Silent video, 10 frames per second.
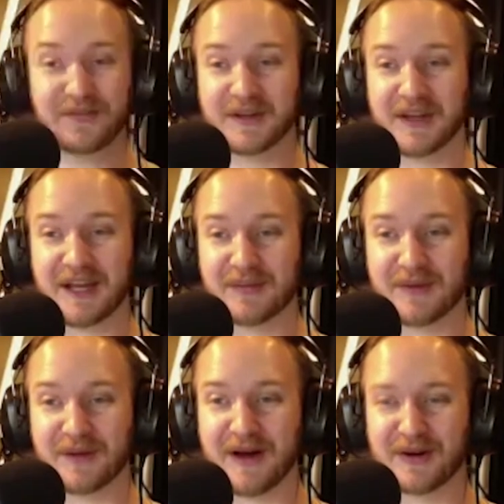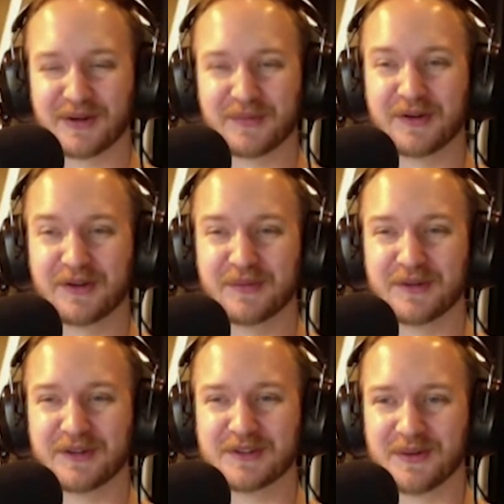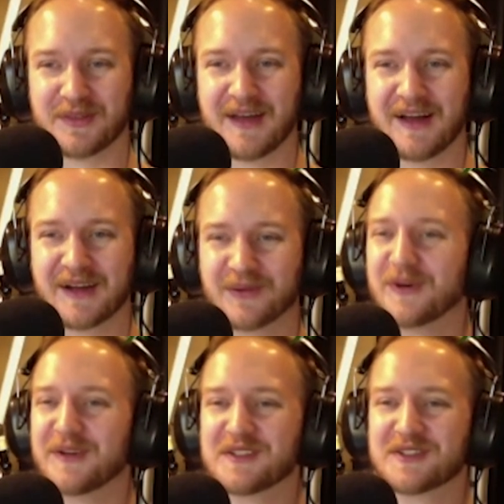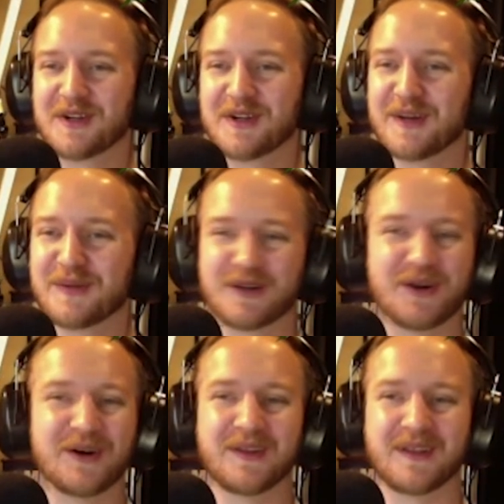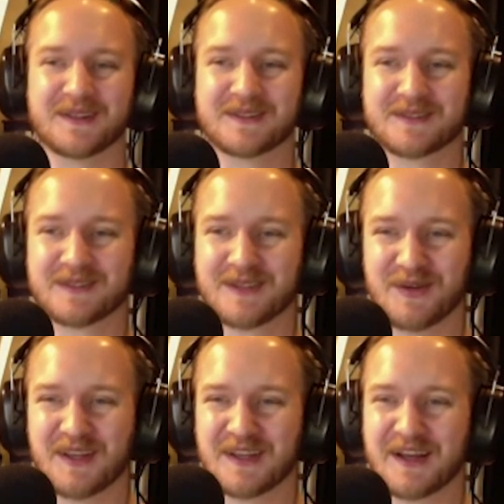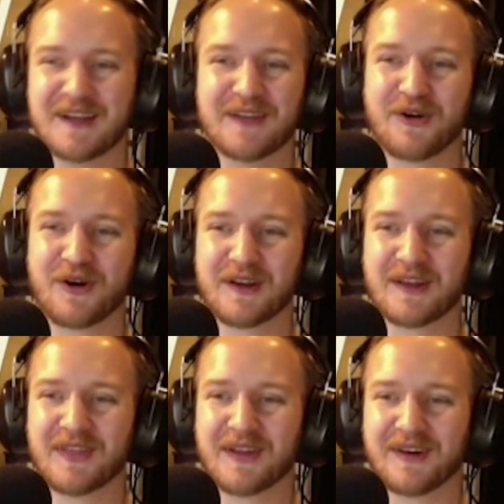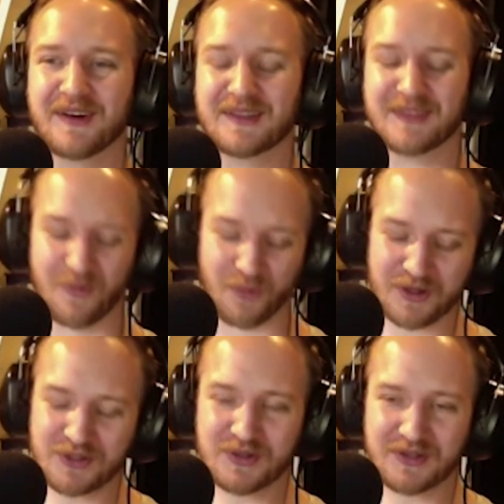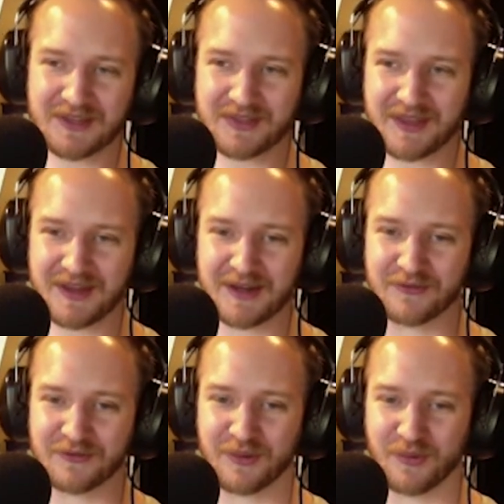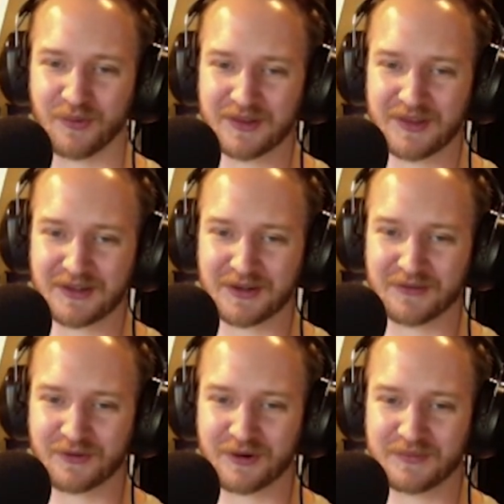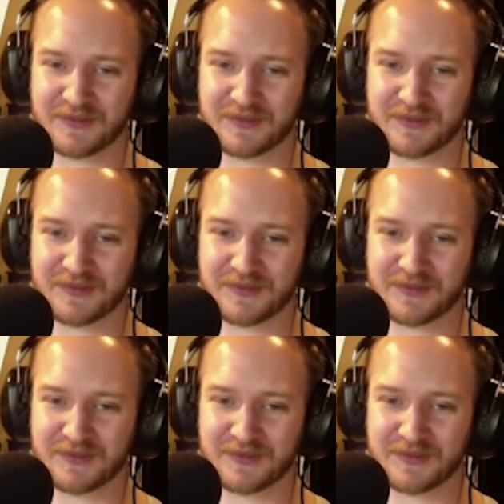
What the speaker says: name Amalgam Unlimited too. That like really stuck out to me. Like, oh, that's unique. I'd never heard anything like that. Where did you get that name from? Where did that come from?